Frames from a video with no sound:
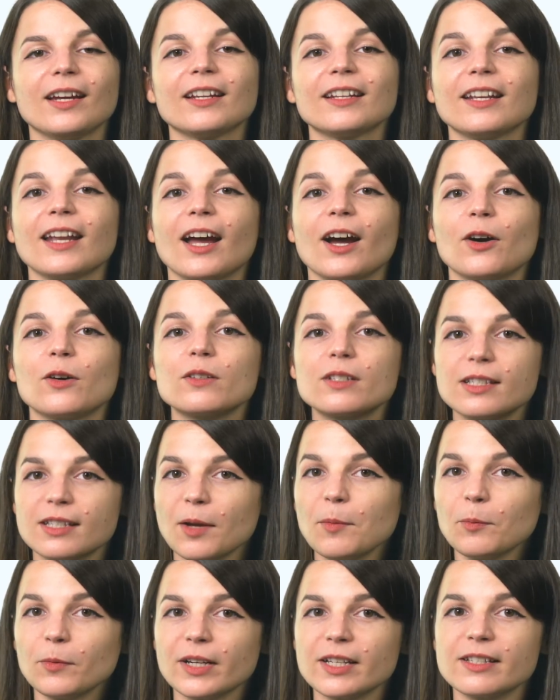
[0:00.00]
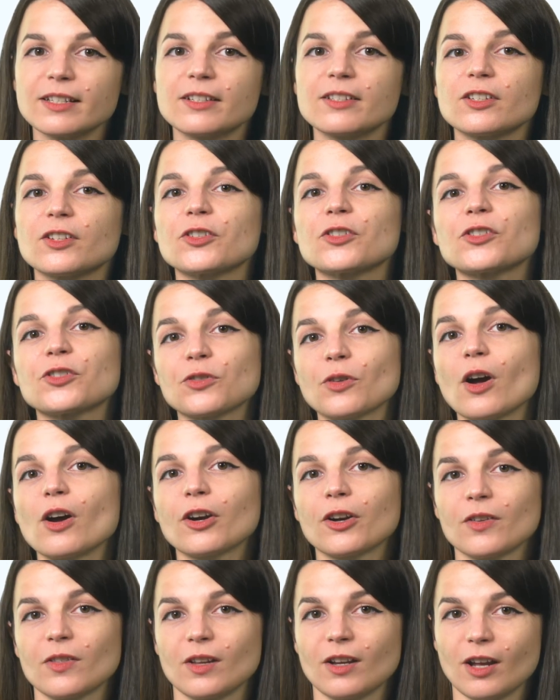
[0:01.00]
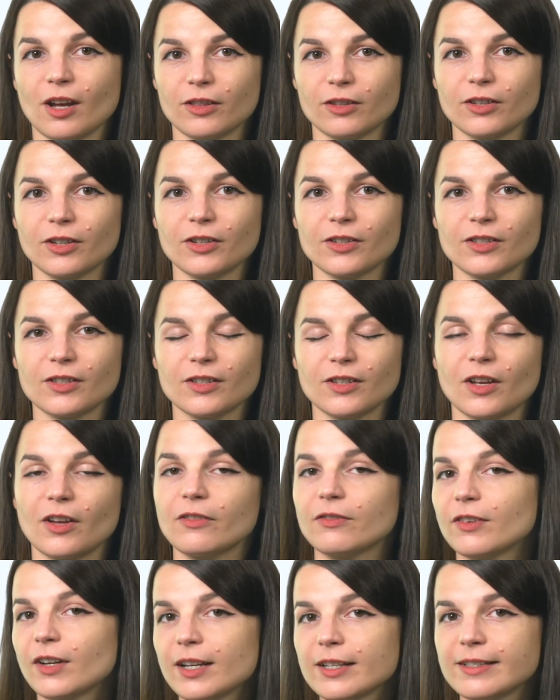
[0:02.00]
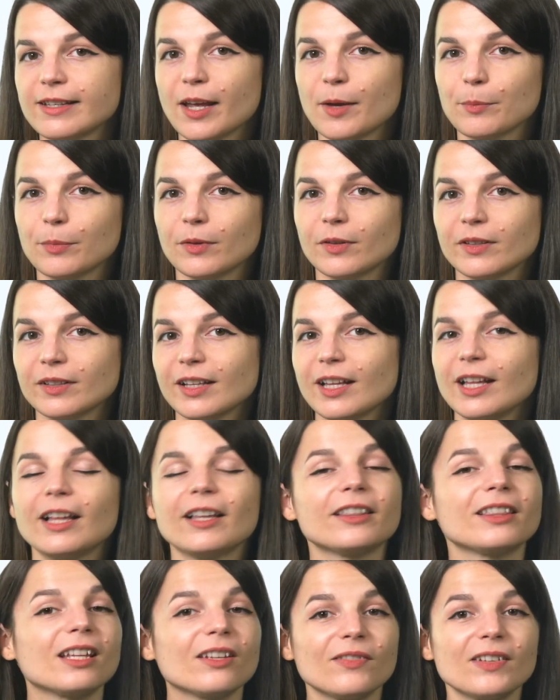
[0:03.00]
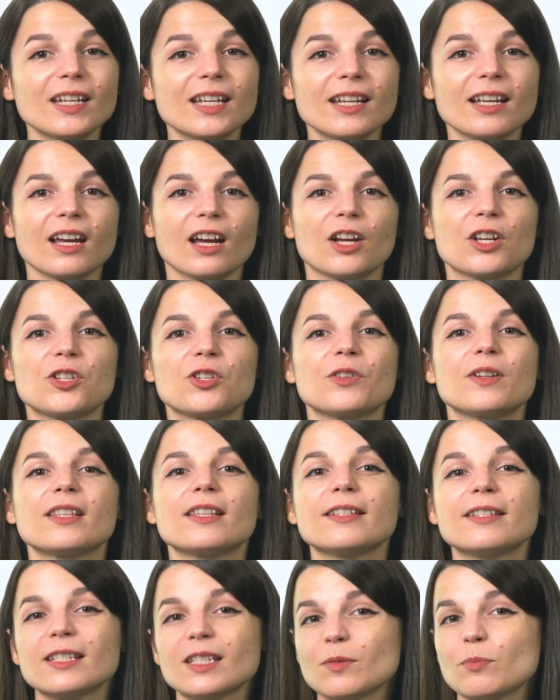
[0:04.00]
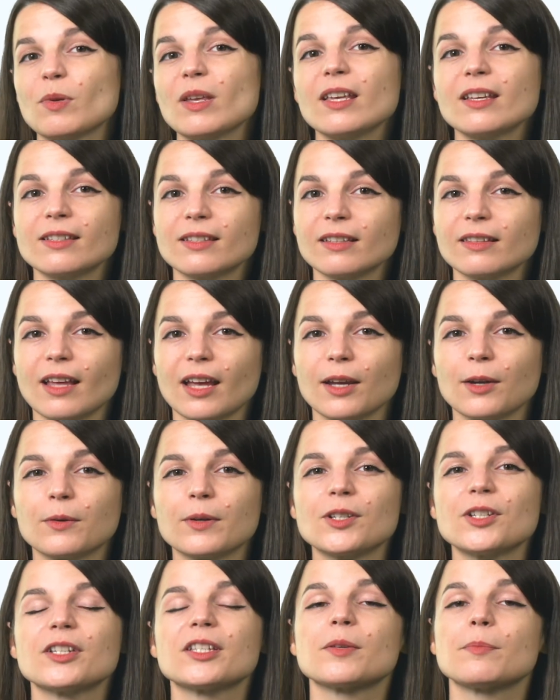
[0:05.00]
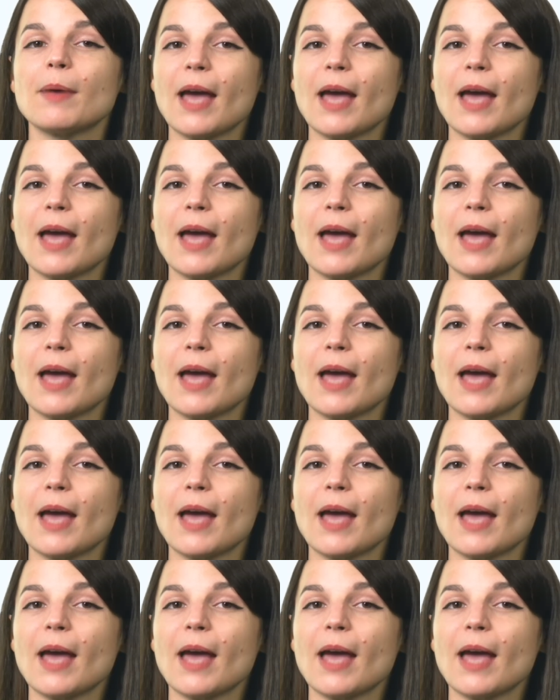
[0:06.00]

Now, some reasons are stronger than others. For example, living in a country that speaks the language is a